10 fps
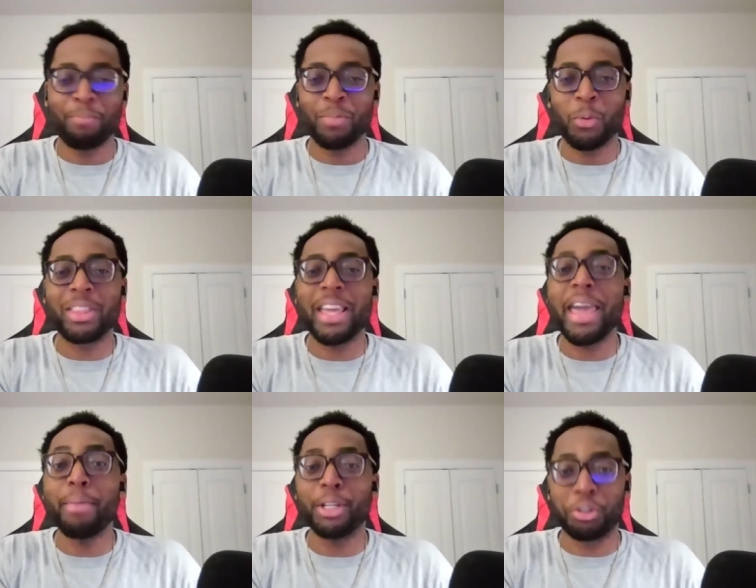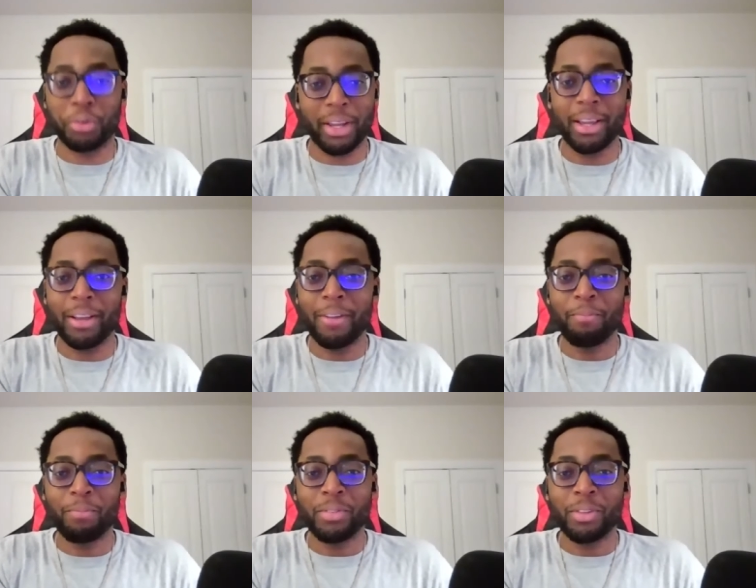is, with and imagery. Is not
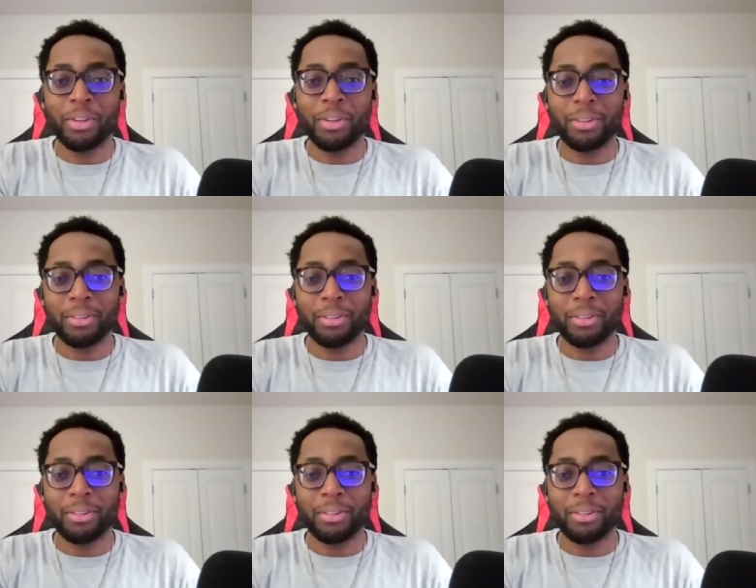loved.